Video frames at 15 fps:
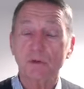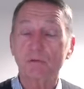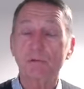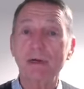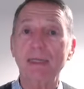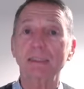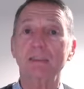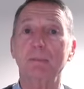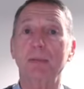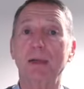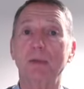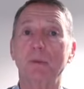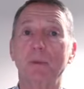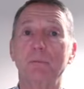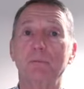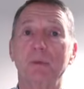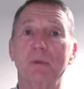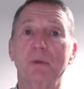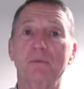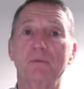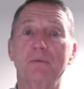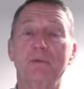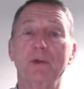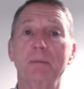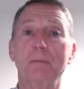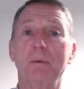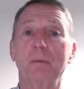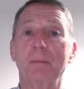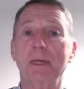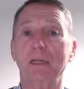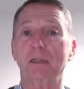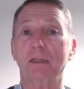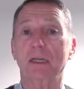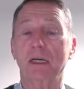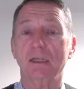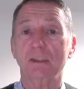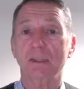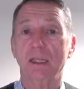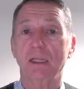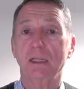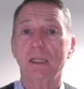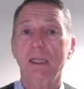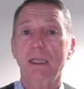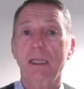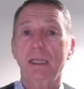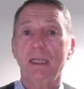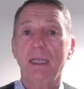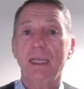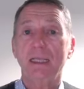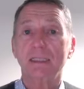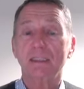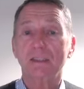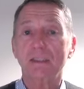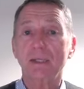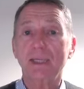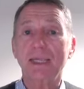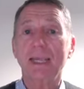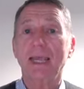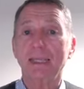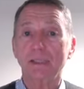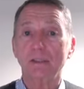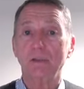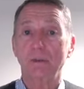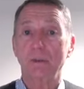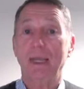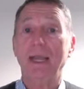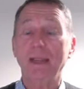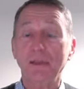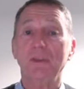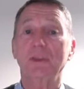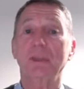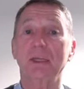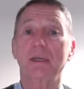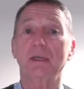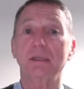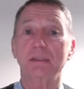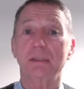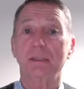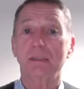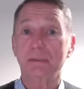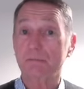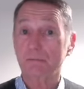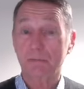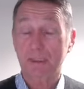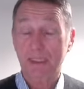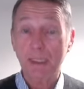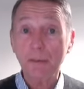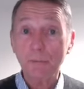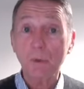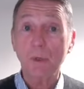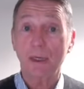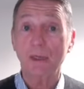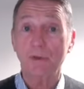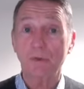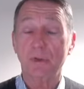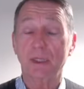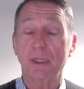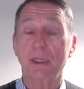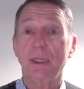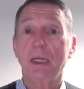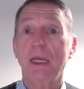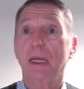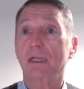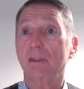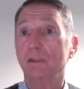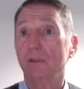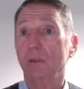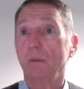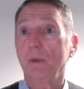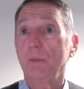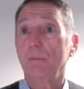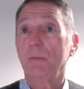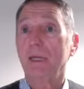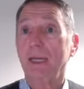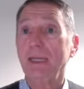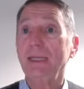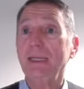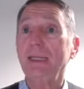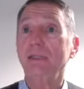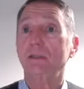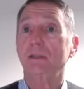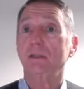rant about the pharma medical cartel. It's to get you healthy and keep you healthy. And so, but I need